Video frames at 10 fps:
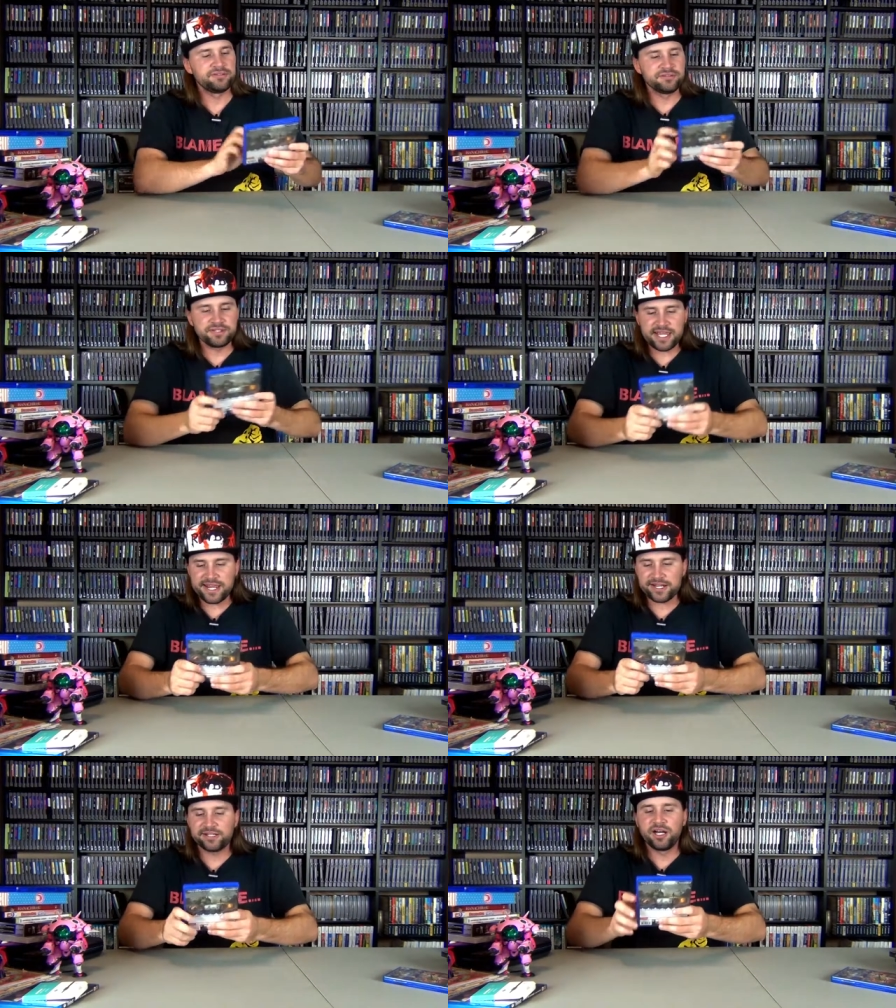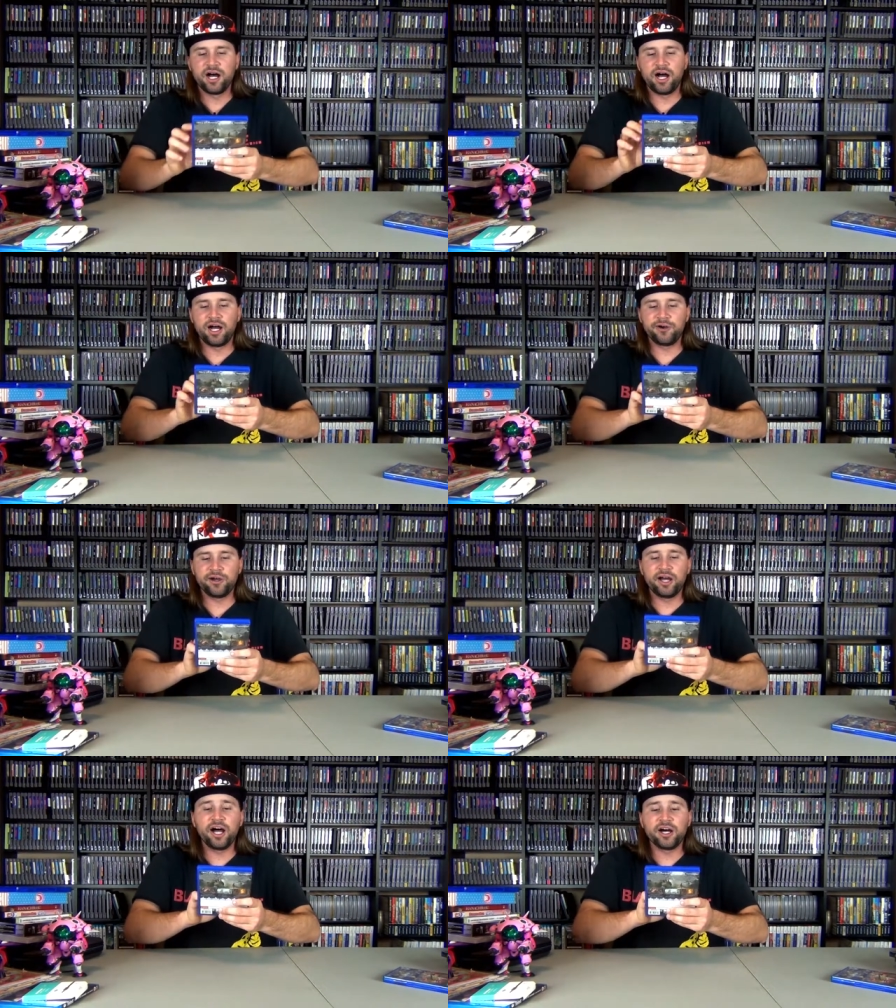Nier
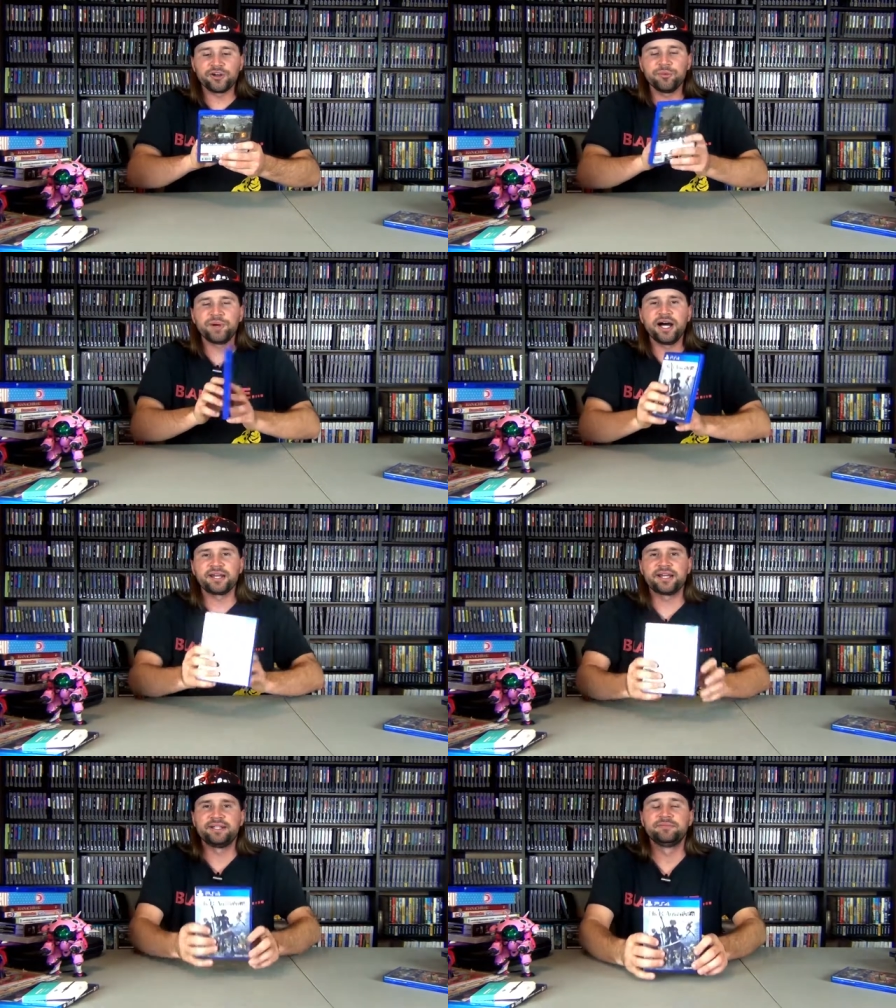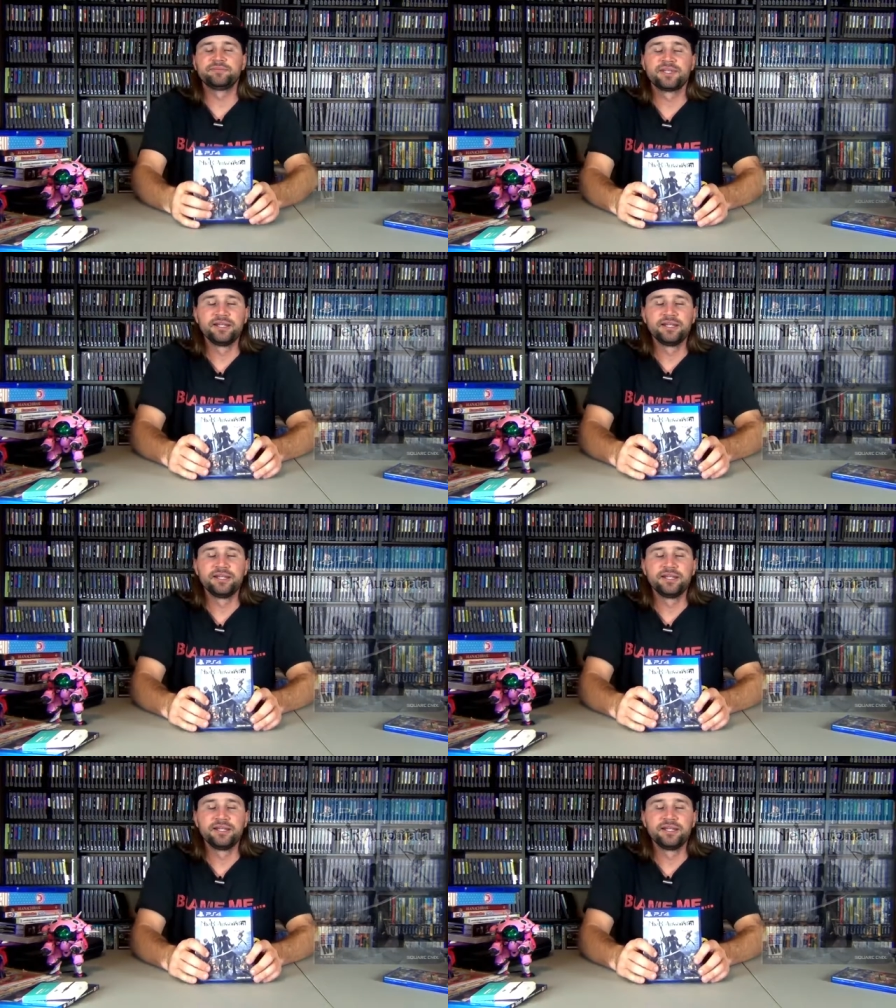Automata.